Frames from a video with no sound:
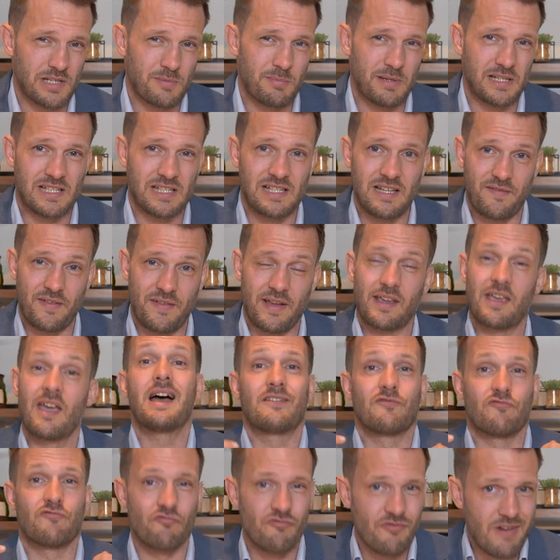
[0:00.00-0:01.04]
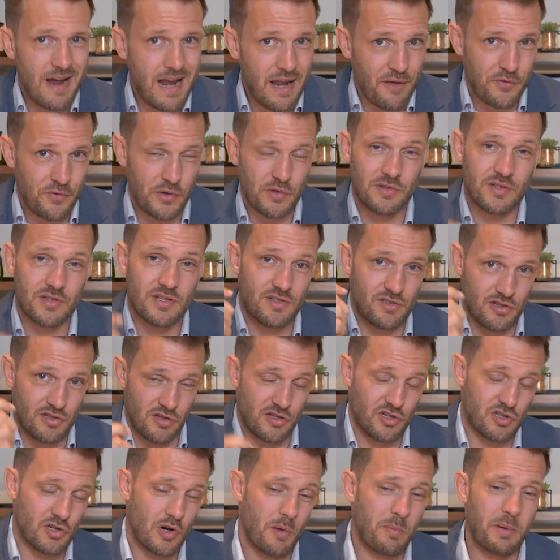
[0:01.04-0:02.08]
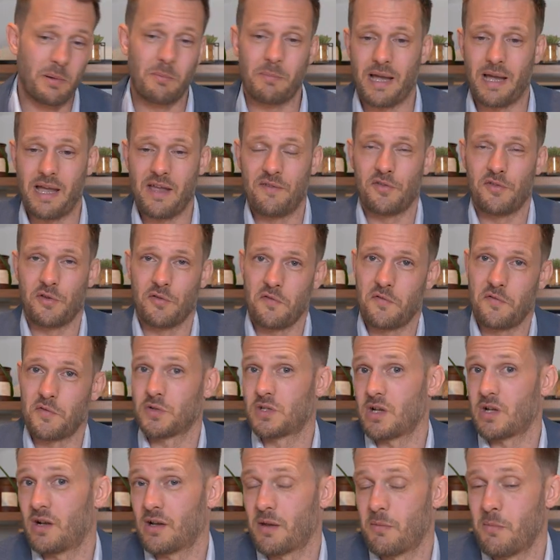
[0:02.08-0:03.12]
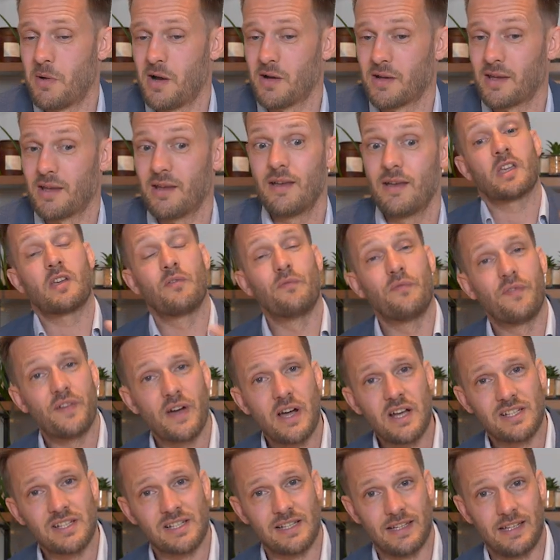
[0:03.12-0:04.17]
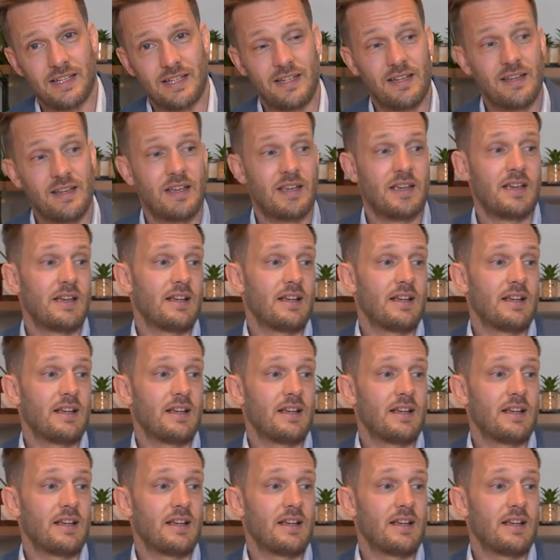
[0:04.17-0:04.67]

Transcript: specific and relevant to the shopping behavior of your target market. Conversely,